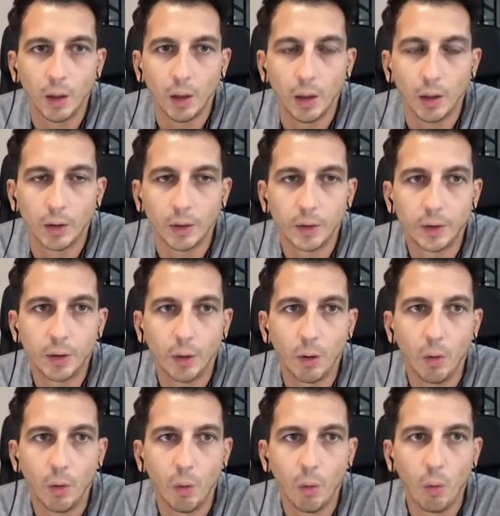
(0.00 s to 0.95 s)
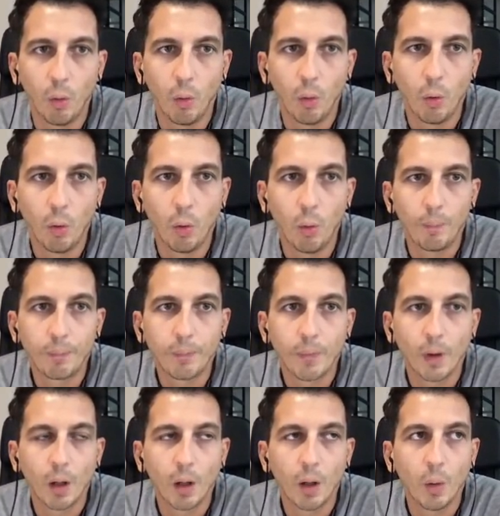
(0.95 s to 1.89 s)
So
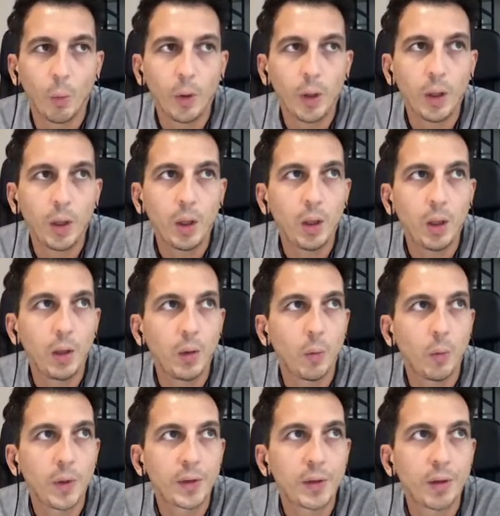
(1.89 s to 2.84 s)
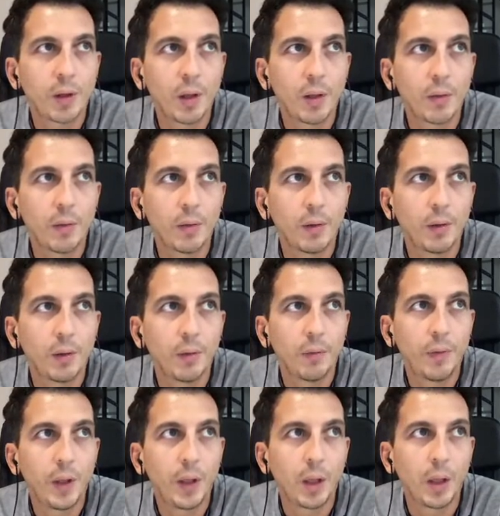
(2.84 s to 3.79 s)
we started
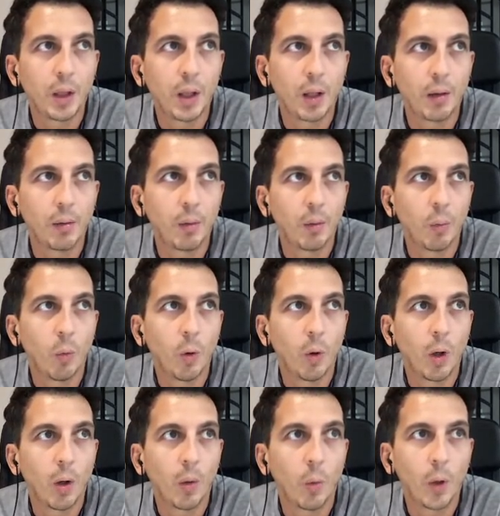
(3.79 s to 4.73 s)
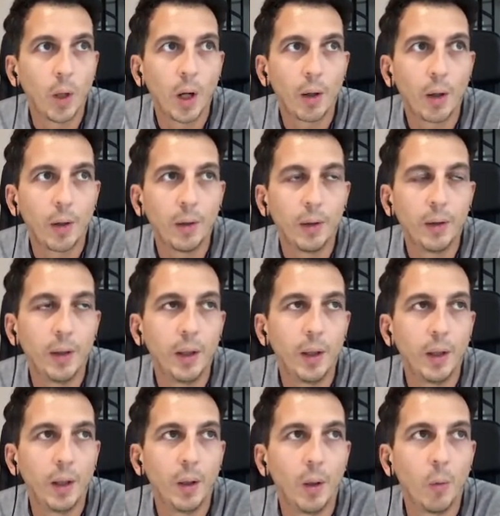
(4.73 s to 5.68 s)
thinking, and what are
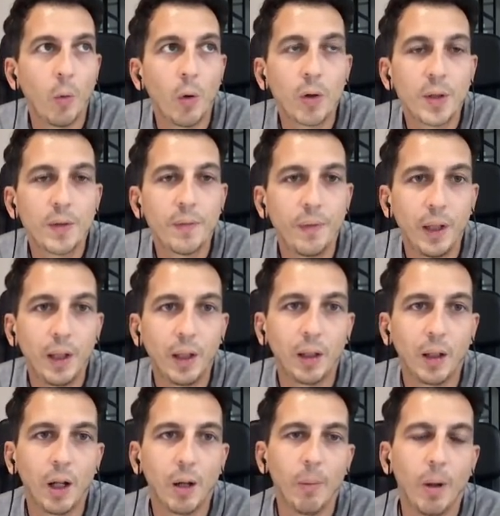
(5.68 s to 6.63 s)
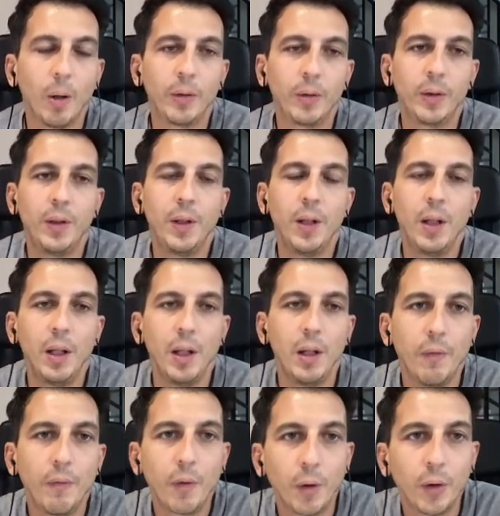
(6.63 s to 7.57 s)
the worst thing about the
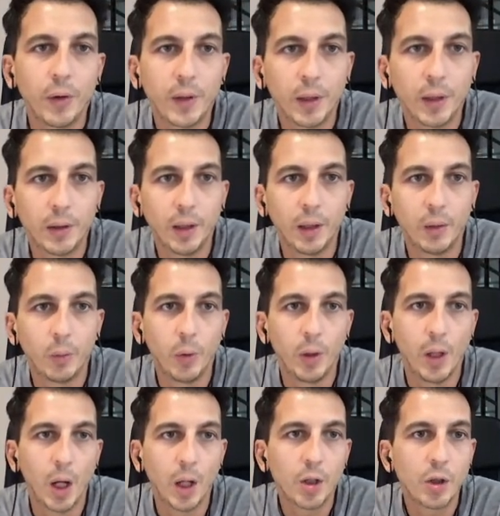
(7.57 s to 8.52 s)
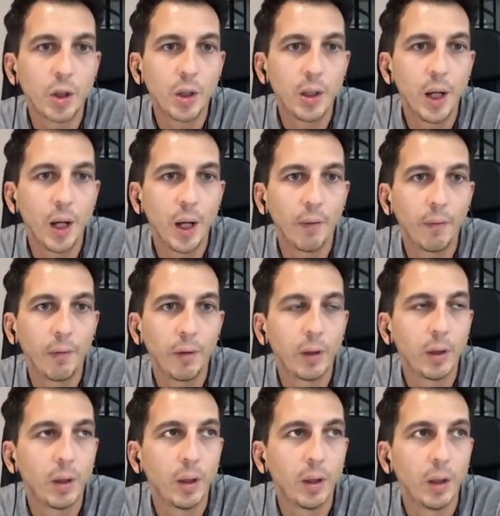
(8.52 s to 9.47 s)
front end that we actually have,
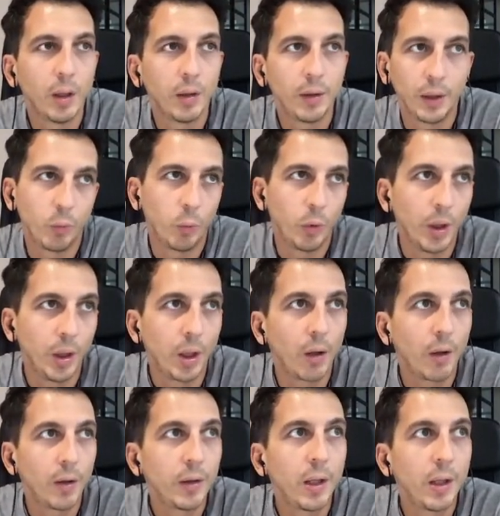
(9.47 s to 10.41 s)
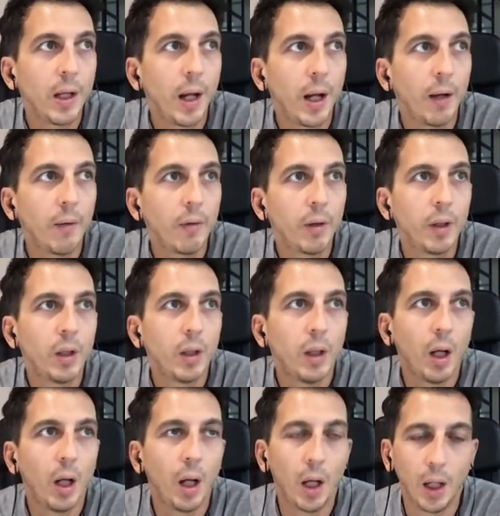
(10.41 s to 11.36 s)
that we currently have,
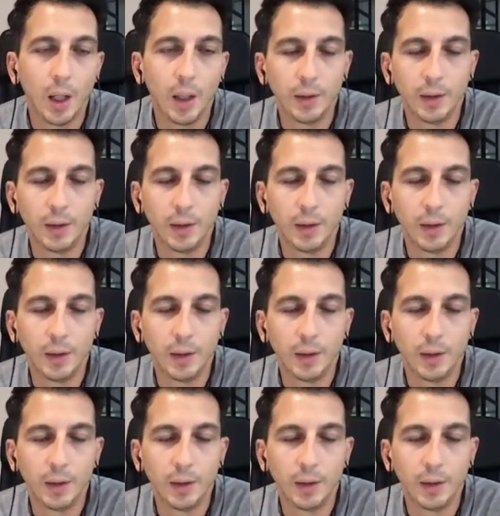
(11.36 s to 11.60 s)
and